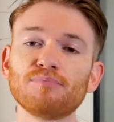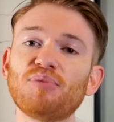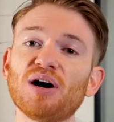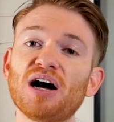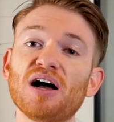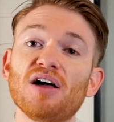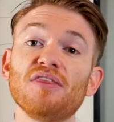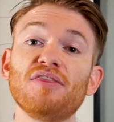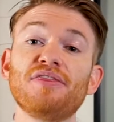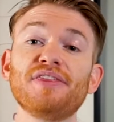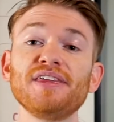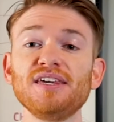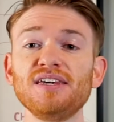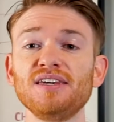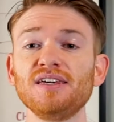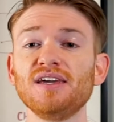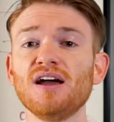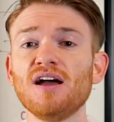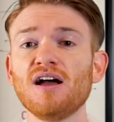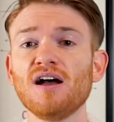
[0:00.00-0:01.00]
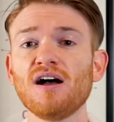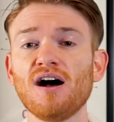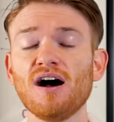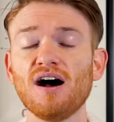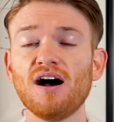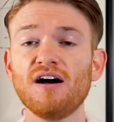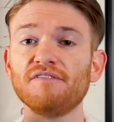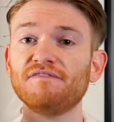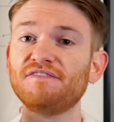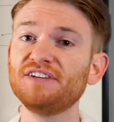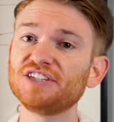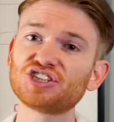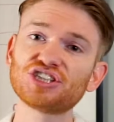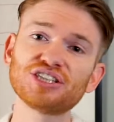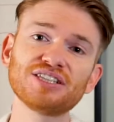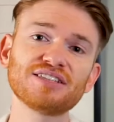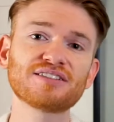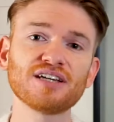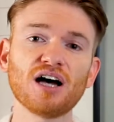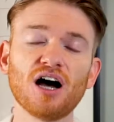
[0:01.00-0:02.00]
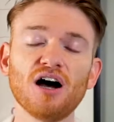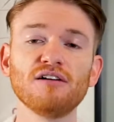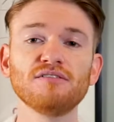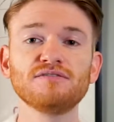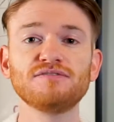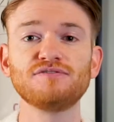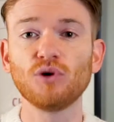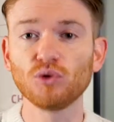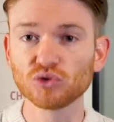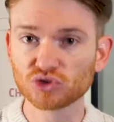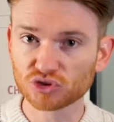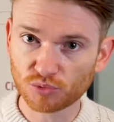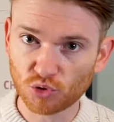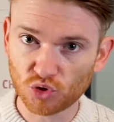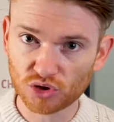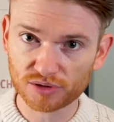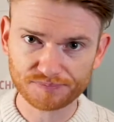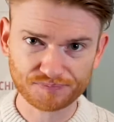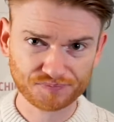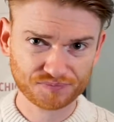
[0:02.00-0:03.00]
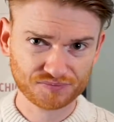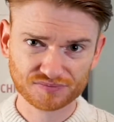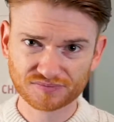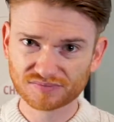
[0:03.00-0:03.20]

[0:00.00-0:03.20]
but the visions of Voldemort